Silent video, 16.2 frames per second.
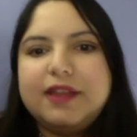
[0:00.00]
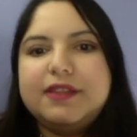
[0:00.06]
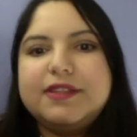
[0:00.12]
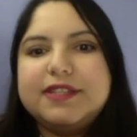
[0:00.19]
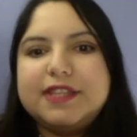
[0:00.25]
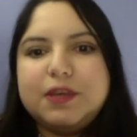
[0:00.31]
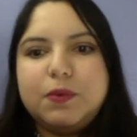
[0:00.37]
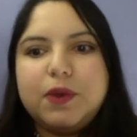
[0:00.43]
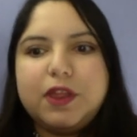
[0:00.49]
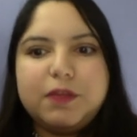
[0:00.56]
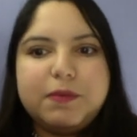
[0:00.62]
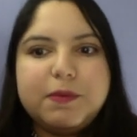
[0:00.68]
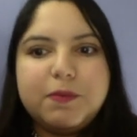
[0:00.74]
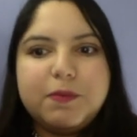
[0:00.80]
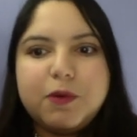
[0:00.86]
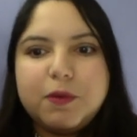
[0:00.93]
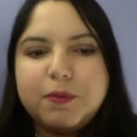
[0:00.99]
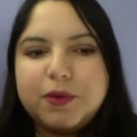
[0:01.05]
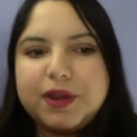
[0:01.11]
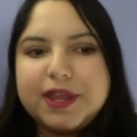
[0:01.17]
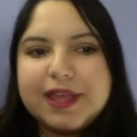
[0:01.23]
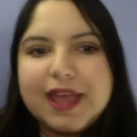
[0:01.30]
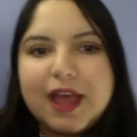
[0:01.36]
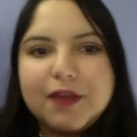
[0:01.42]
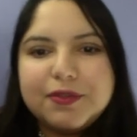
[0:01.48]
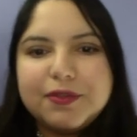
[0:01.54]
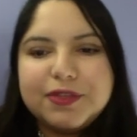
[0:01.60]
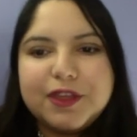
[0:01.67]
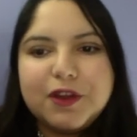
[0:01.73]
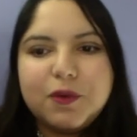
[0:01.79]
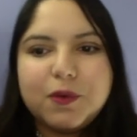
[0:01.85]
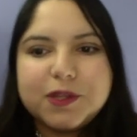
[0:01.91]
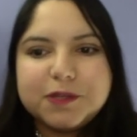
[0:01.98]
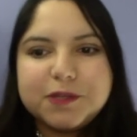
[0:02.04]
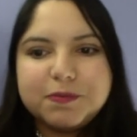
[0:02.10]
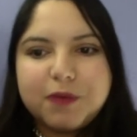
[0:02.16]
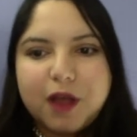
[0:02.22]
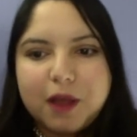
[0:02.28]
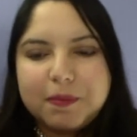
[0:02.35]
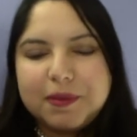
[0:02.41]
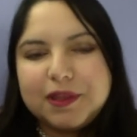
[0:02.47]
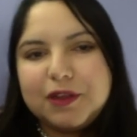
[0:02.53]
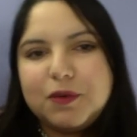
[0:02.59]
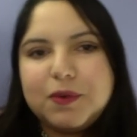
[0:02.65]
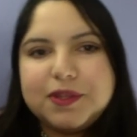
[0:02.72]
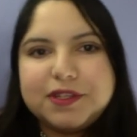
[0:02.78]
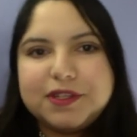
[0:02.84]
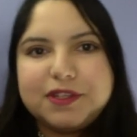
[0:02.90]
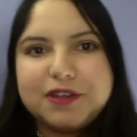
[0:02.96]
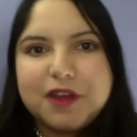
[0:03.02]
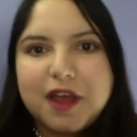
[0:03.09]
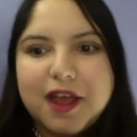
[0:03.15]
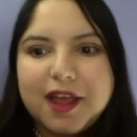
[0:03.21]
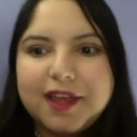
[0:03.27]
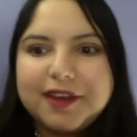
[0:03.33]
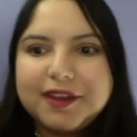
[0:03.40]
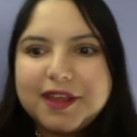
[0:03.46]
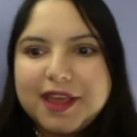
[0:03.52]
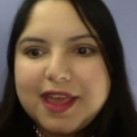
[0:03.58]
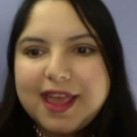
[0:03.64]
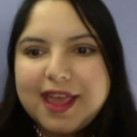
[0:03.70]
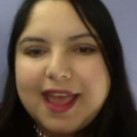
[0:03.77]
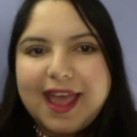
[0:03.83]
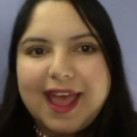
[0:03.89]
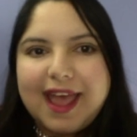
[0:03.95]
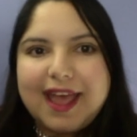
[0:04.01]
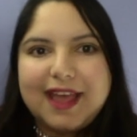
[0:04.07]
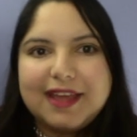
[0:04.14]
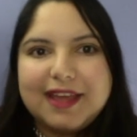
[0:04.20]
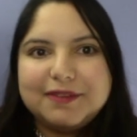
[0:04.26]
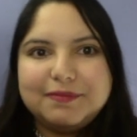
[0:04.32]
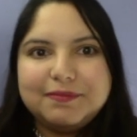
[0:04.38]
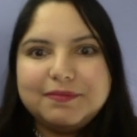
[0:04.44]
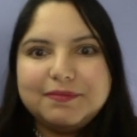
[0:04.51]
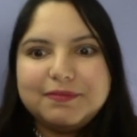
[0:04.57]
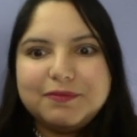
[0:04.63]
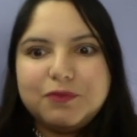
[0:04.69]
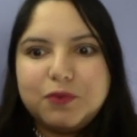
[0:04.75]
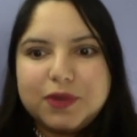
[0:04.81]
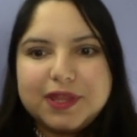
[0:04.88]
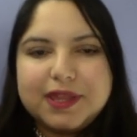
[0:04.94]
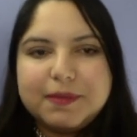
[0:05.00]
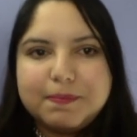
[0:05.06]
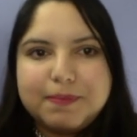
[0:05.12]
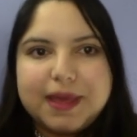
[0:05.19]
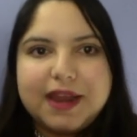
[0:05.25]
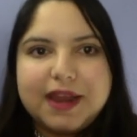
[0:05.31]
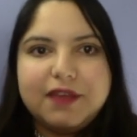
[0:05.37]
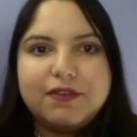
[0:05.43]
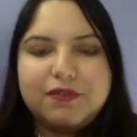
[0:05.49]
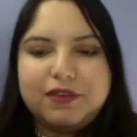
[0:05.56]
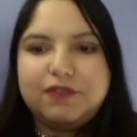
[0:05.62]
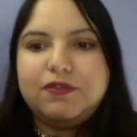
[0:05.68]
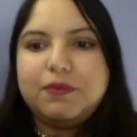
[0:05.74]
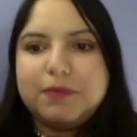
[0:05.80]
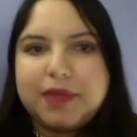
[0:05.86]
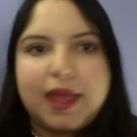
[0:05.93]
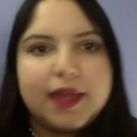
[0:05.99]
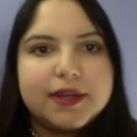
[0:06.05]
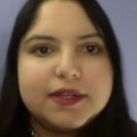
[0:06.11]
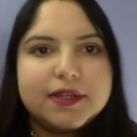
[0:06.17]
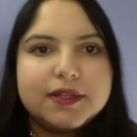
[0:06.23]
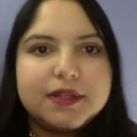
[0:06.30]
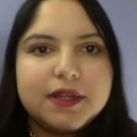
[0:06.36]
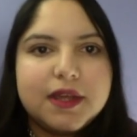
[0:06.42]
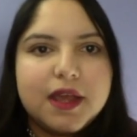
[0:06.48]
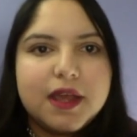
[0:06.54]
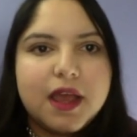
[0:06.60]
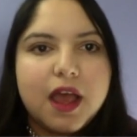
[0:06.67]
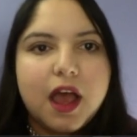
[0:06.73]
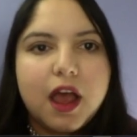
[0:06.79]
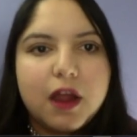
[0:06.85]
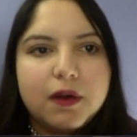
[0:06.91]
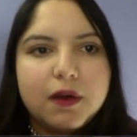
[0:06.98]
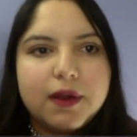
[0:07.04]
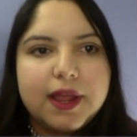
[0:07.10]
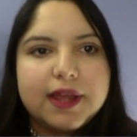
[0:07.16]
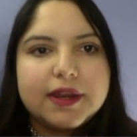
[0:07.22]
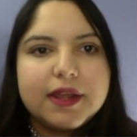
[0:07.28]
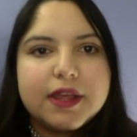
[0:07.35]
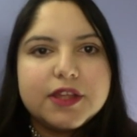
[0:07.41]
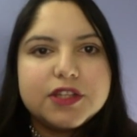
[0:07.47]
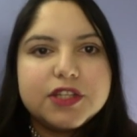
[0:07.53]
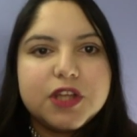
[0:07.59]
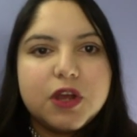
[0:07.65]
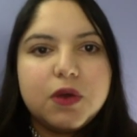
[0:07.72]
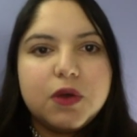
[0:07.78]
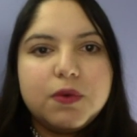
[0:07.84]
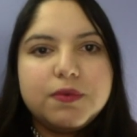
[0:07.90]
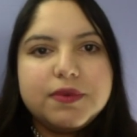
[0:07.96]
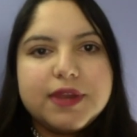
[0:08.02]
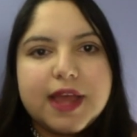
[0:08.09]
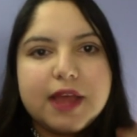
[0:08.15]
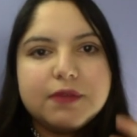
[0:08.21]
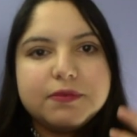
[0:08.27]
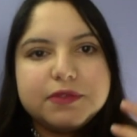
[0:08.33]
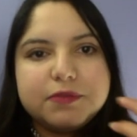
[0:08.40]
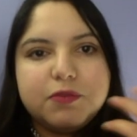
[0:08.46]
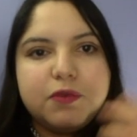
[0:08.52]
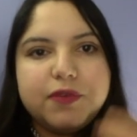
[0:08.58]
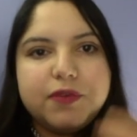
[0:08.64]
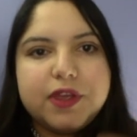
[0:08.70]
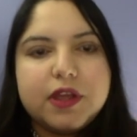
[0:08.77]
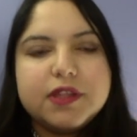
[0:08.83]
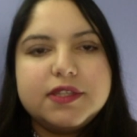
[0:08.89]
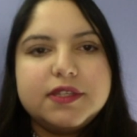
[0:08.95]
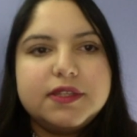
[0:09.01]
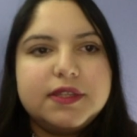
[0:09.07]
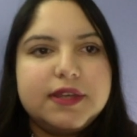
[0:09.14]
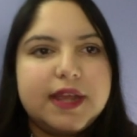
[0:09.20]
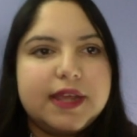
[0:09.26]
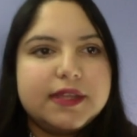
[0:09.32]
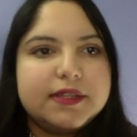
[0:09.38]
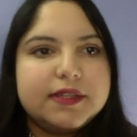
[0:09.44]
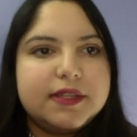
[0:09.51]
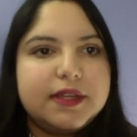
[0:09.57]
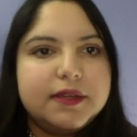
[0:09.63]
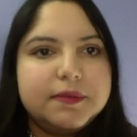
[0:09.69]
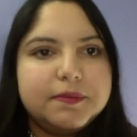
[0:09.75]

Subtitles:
See what other people are putting out there, what's popular, what's not, and really benefit from that. All right, so now moving on to the next thing.